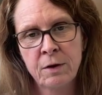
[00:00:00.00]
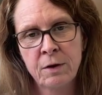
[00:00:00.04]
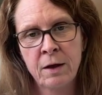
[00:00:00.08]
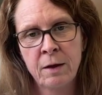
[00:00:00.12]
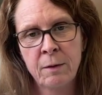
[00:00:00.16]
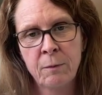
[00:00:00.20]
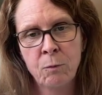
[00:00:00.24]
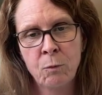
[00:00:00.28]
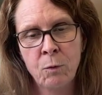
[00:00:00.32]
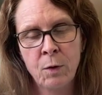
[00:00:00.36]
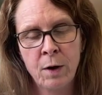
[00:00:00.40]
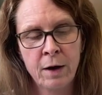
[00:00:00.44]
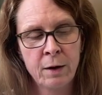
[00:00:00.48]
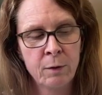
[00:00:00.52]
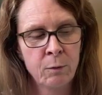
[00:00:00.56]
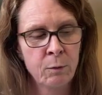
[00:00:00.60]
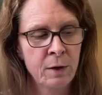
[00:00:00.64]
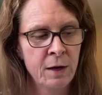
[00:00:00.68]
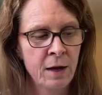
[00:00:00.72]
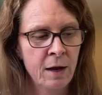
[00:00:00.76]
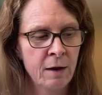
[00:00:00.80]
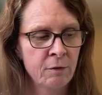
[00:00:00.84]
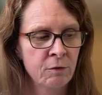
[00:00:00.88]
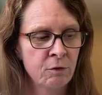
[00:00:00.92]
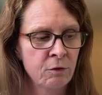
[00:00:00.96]
Um, why
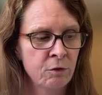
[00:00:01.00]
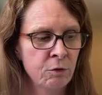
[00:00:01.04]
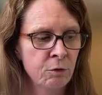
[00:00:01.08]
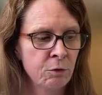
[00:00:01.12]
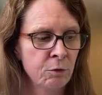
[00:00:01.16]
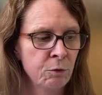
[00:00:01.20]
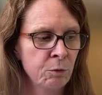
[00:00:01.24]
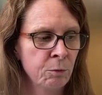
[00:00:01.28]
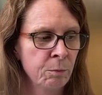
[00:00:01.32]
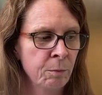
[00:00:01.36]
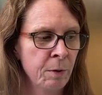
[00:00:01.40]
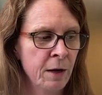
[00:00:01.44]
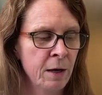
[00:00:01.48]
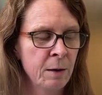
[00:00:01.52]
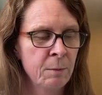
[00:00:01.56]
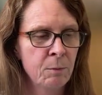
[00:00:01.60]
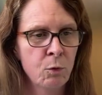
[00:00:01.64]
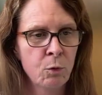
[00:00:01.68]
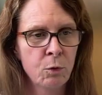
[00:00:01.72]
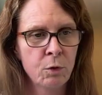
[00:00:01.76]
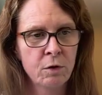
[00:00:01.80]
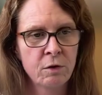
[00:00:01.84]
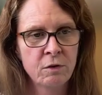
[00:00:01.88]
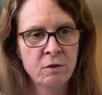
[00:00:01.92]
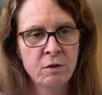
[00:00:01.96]
we have to pay
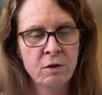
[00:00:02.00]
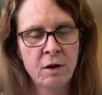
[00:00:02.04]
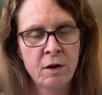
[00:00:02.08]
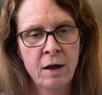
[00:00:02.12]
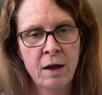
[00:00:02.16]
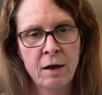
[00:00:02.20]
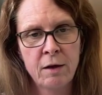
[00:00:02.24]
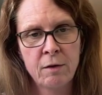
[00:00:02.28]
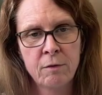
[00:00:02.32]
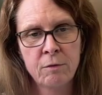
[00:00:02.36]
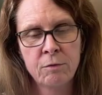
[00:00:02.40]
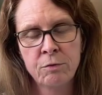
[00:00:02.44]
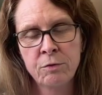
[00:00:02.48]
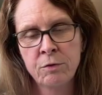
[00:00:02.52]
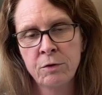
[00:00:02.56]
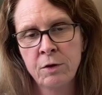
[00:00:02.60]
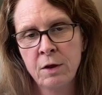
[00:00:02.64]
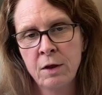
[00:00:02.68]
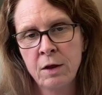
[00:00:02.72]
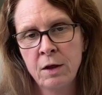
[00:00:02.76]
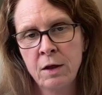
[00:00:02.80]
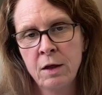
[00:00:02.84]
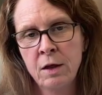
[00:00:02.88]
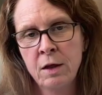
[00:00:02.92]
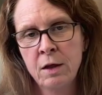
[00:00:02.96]
more to have
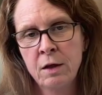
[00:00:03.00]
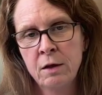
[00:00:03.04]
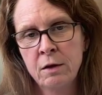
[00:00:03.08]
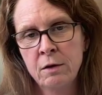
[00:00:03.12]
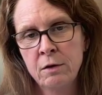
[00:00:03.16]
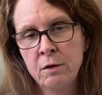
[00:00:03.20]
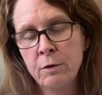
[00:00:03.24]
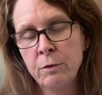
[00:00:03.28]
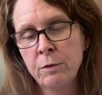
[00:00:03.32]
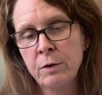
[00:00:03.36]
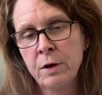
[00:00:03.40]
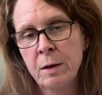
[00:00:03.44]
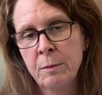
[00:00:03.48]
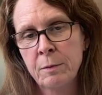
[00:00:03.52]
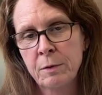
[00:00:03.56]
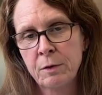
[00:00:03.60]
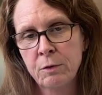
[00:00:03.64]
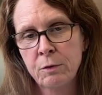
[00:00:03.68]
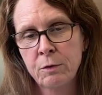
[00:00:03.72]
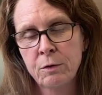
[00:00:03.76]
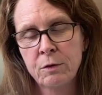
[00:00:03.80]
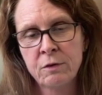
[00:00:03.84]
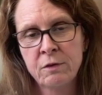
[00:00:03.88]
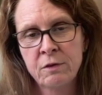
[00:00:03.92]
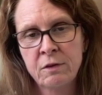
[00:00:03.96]
no
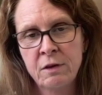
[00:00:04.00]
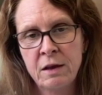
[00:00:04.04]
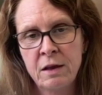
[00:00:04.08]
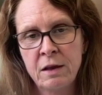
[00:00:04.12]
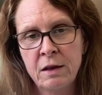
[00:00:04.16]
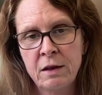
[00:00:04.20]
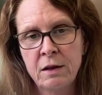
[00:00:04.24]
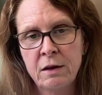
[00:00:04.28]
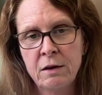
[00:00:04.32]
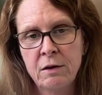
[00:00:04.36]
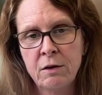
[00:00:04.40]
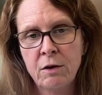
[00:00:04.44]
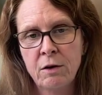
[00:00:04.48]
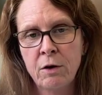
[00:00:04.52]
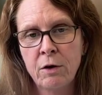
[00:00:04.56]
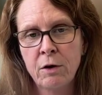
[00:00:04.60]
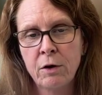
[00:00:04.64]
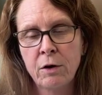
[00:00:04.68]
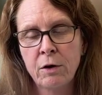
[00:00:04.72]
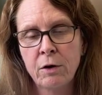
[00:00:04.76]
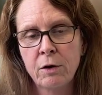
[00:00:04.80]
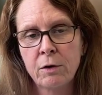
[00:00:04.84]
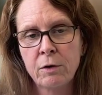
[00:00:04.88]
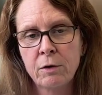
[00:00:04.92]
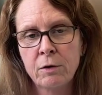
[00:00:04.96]
chemicals in
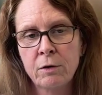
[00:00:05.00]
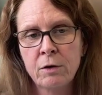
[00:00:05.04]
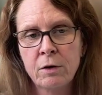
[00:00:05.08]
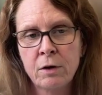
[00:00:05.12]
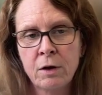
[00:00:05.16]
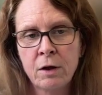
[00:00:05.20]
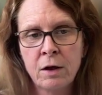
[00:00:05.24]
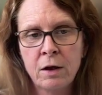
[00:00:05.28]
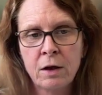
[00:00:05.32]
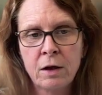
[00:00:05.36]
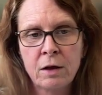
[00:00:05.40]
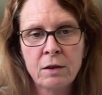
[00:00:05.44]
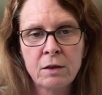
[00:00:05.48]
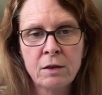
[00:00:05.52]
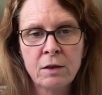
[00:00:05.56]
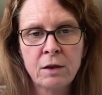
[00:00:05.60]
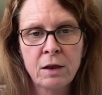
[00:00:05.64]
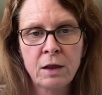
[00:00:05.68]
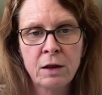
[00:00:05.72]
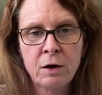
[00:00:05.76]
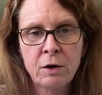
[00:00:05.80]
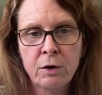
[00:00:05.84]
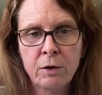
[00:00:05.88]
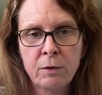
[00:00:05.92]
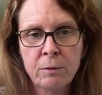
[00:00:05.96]
our uh,
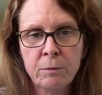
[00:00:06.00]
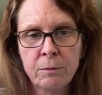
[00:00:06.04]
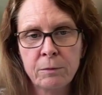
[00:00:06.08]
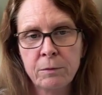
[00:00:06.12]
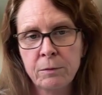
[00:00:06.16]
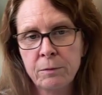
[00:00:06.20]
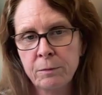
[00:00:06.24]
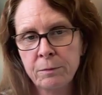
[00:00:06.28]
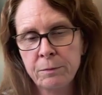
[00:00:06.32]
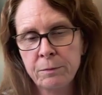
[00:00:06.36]
in our